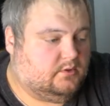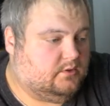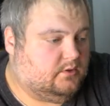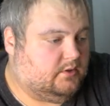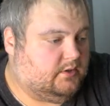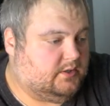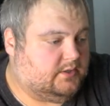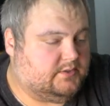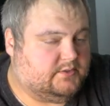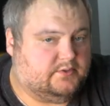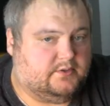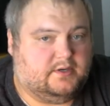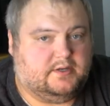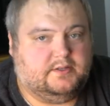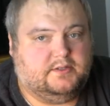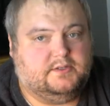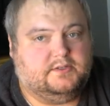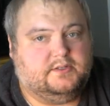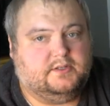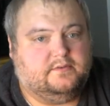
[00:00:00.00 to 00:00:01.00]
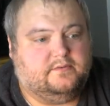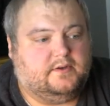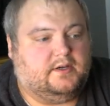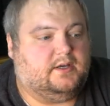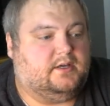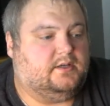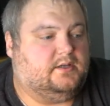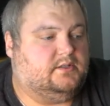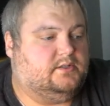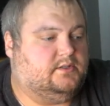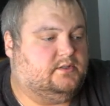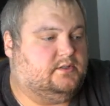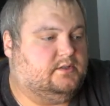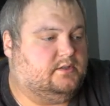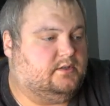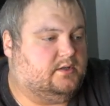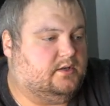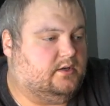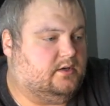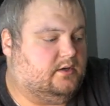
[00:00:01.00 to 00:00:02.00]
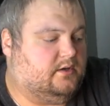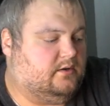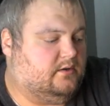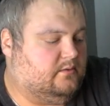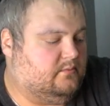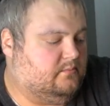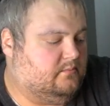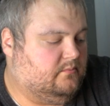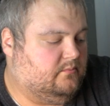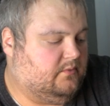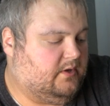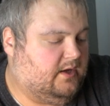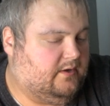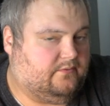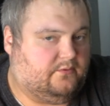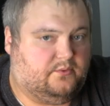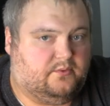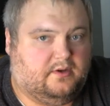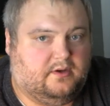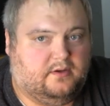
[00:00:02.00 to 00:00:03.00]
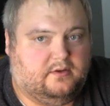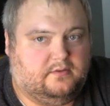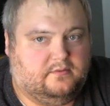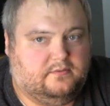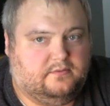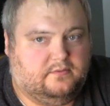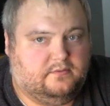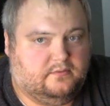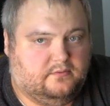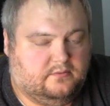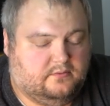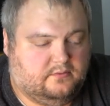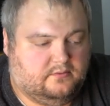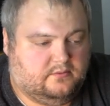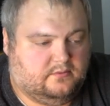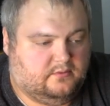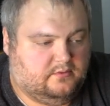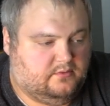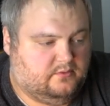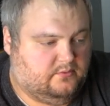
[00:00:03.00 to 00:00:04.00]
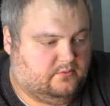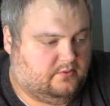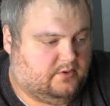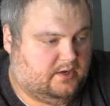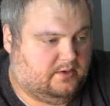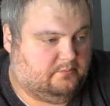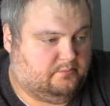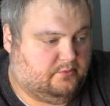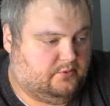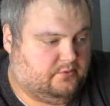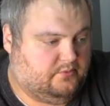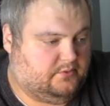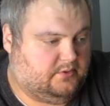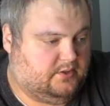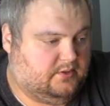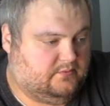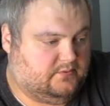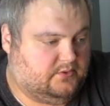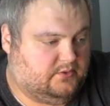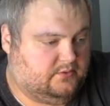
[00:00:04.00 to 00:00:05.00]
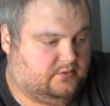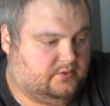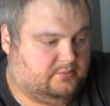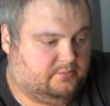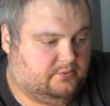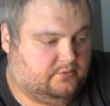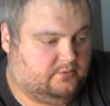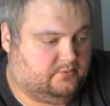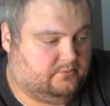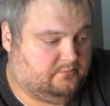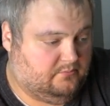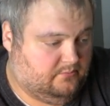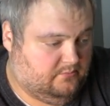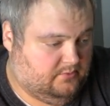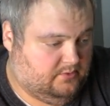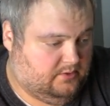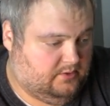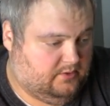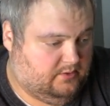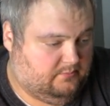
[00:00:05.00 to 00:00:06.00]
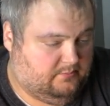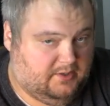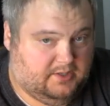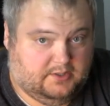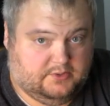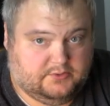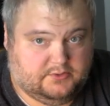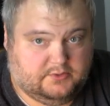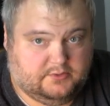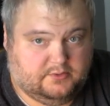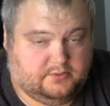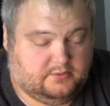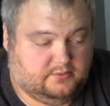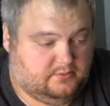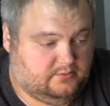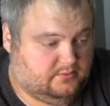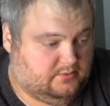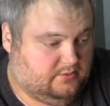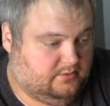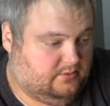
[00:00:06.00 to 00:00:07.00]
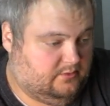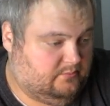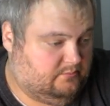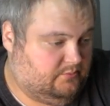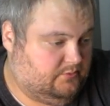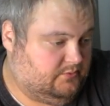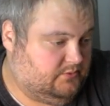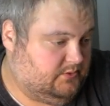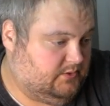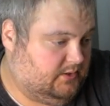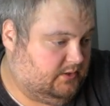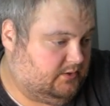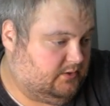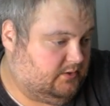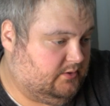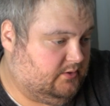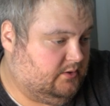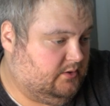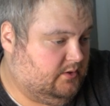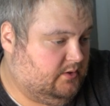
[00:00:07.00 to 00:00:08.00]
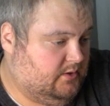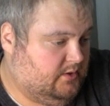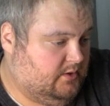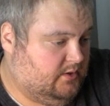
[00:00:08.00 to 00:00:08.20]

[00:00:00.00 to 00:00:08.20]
Alright, so on this device, F12 on boot gives you the boot manager or boot selector,